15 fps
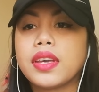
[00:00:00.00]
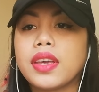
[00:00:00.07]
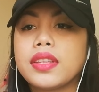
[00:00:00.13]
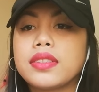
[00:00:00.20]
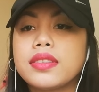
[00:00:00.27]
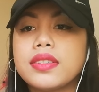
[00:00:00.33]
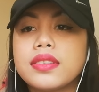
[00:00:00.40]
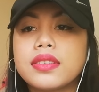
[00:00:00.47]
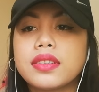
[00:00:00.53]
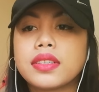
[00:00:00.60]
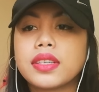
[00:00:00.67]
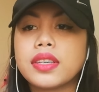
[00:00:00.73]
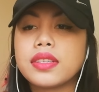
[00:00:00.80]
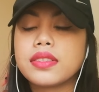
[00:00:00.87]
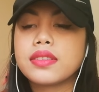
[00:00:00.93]
A TikTok
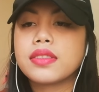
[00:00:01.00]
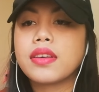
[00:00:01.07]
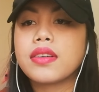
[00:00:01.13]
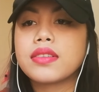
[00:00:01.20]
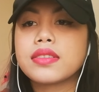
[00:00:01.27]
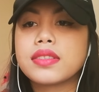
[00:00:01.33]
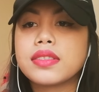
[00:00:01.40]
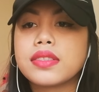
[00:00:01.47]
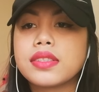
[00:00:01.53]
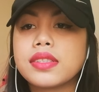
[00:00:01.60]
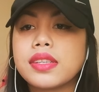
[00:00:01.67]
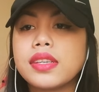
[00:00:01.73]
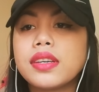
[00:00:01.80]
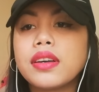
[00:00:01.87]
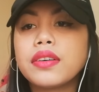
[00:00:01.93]
hit song,
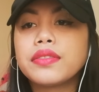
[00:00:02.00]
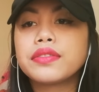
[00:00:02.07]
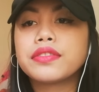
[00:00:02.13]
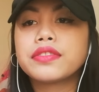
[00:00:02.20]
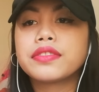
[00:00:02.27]
sing-off